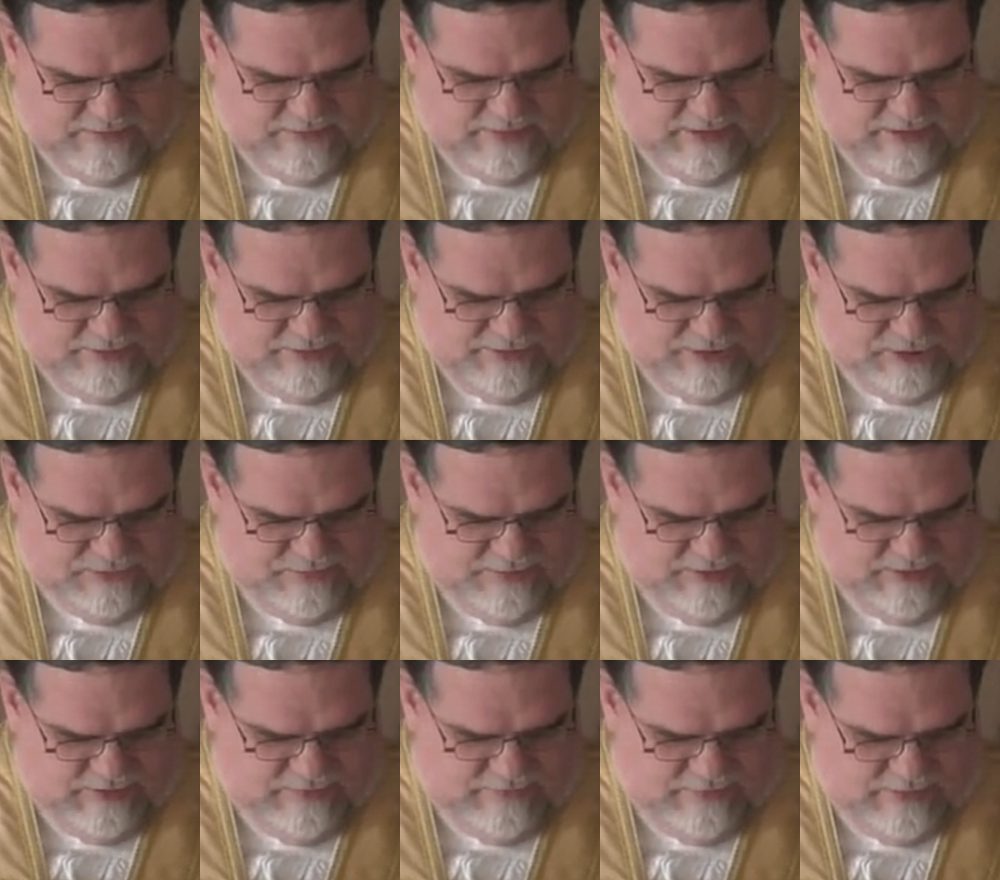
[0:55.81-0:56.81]
Thou hast
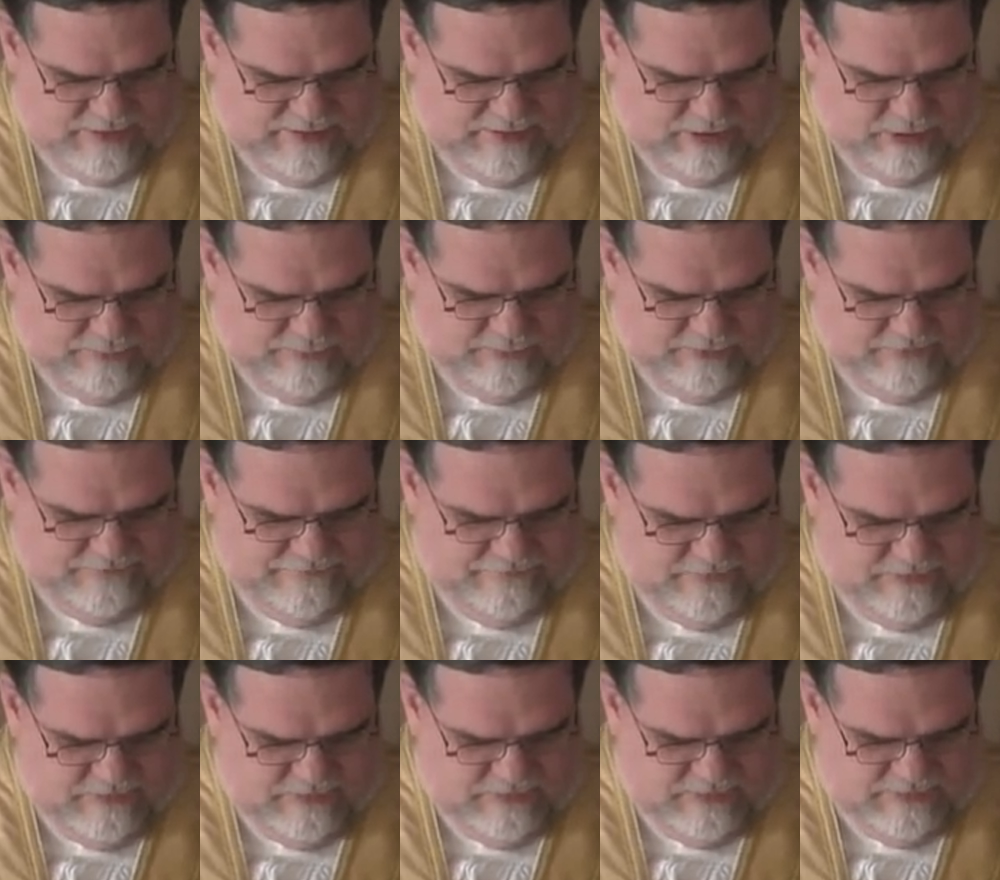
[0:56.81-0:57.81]
been my helper,
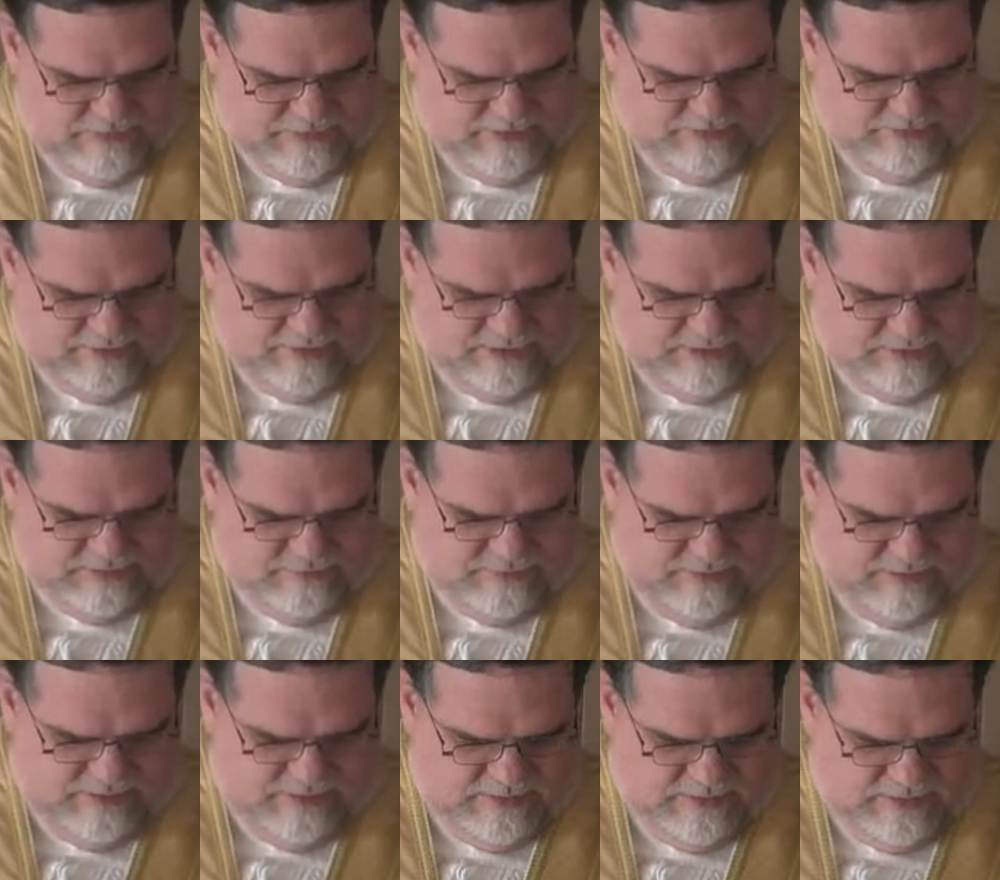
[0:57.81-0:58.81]
and thou
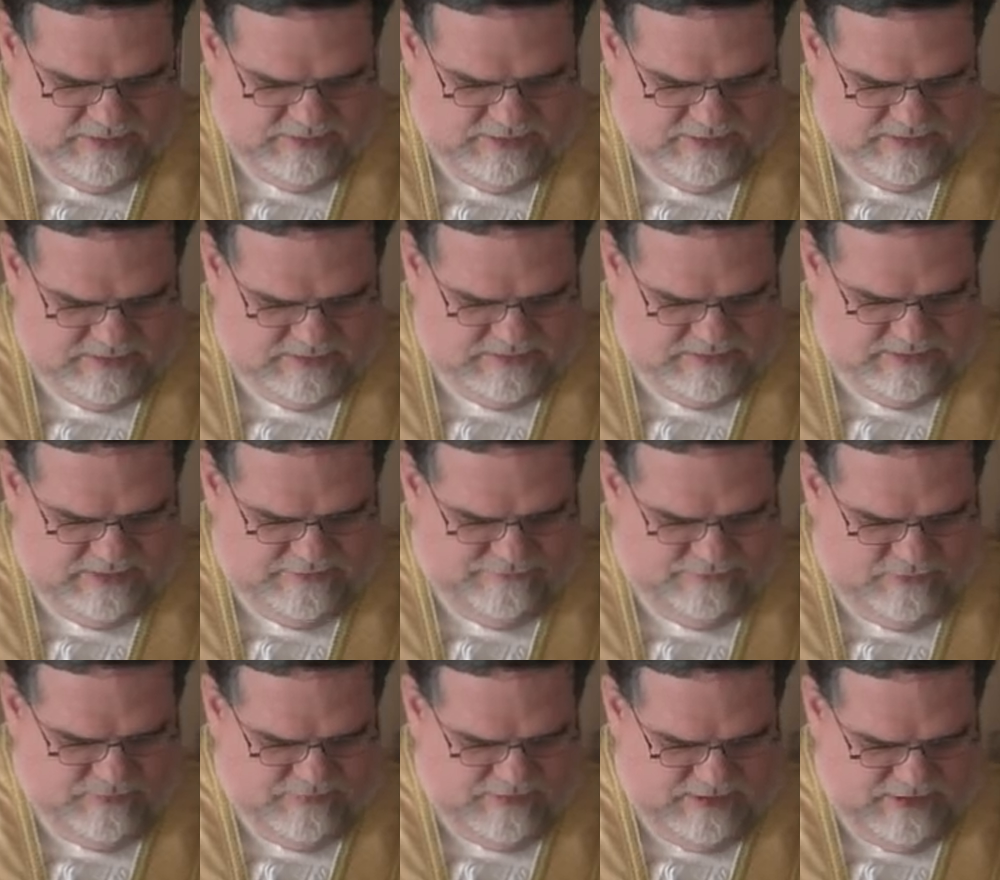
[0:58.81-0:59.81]
hast
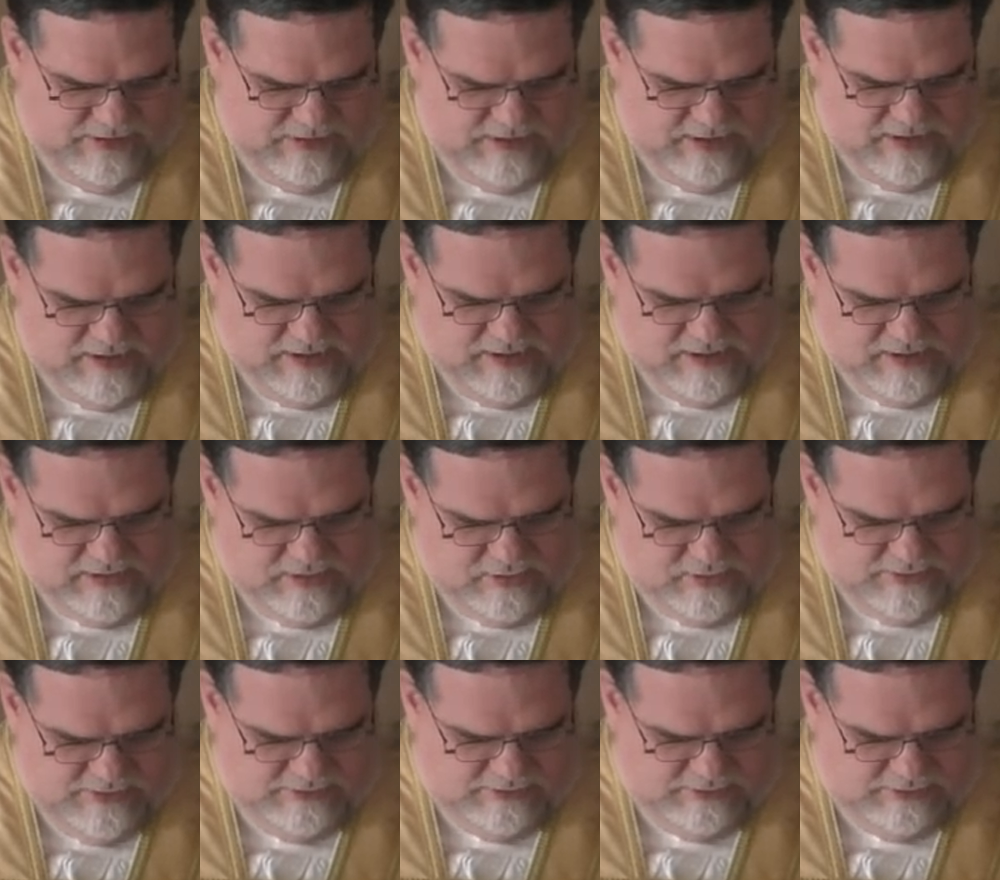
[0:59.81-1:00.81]
delivered me
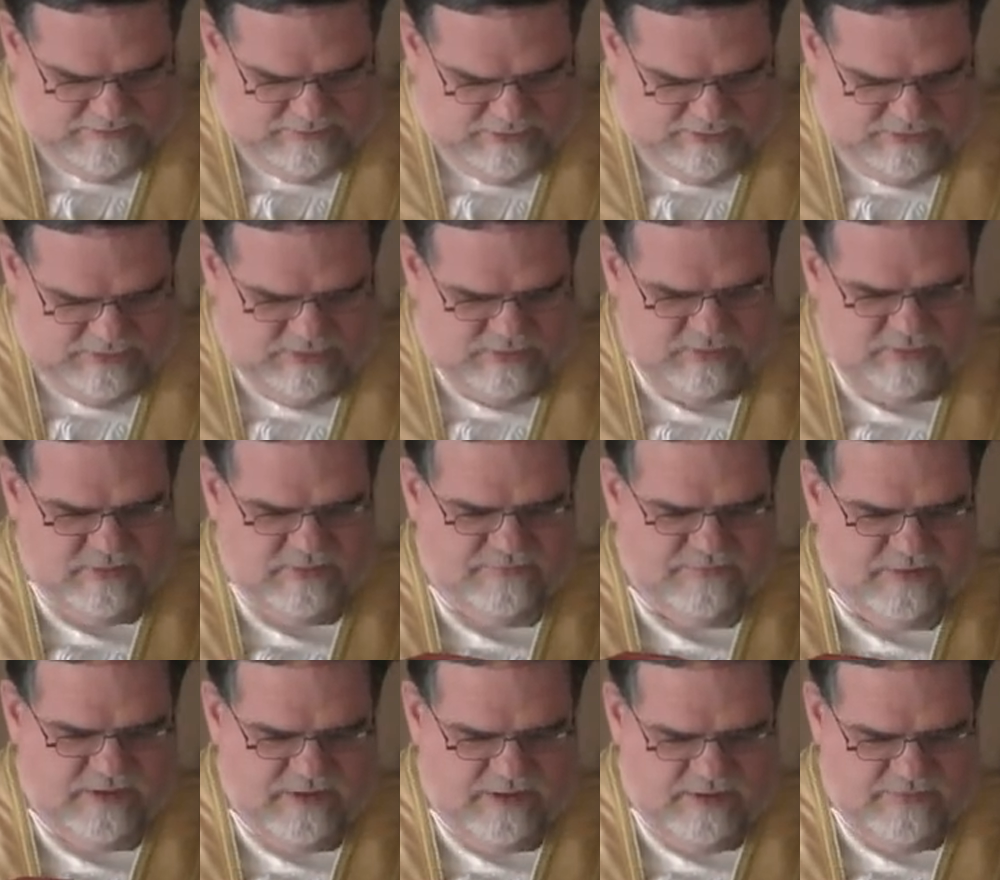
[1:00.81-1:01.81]
according to the multitude
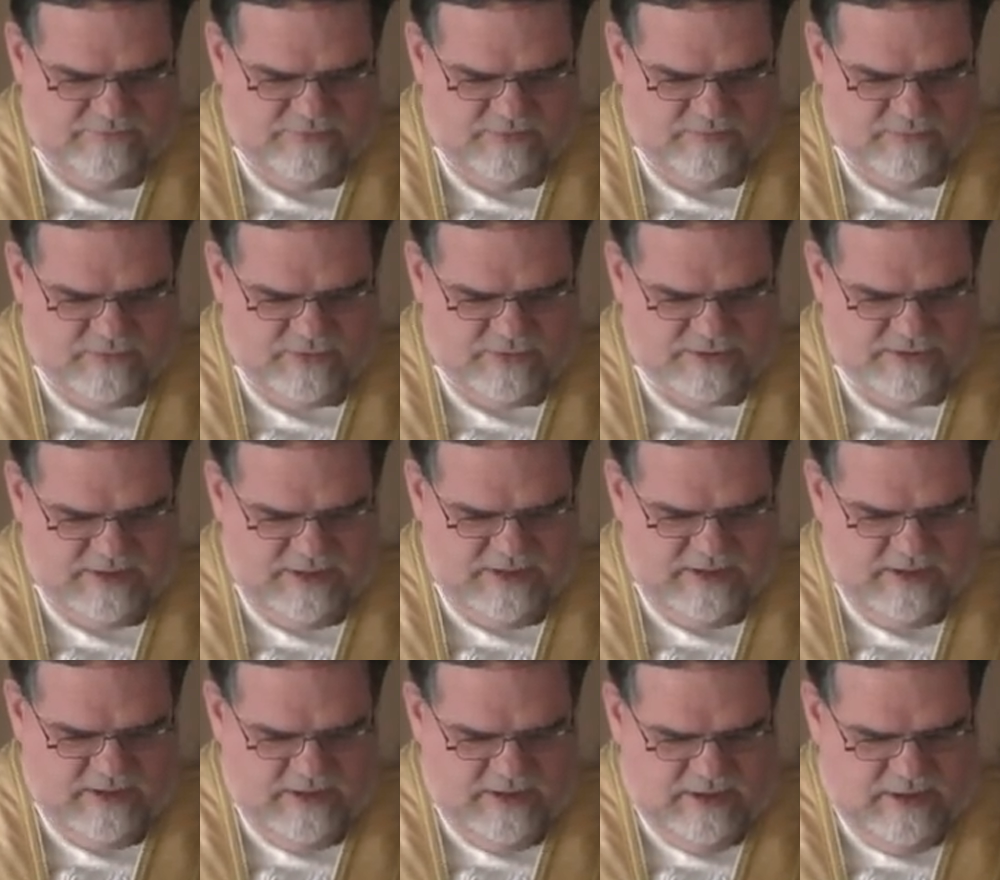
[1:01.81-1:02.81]
of the
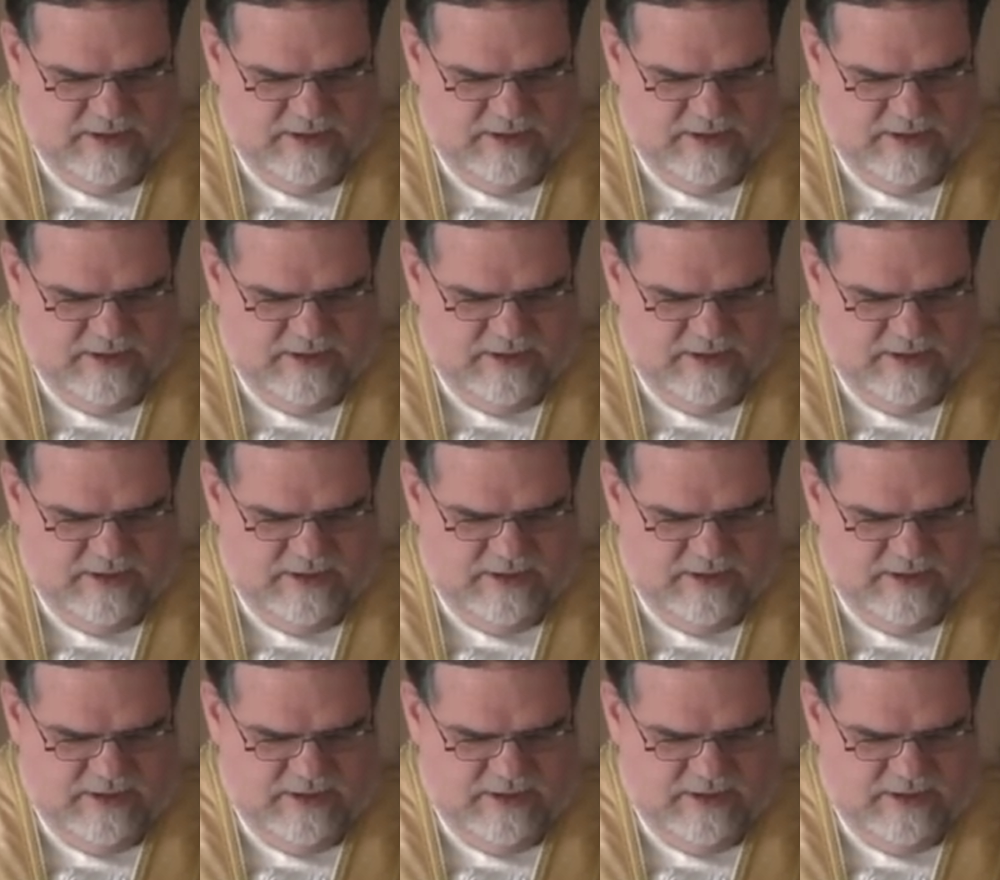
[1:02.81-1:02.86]
mercy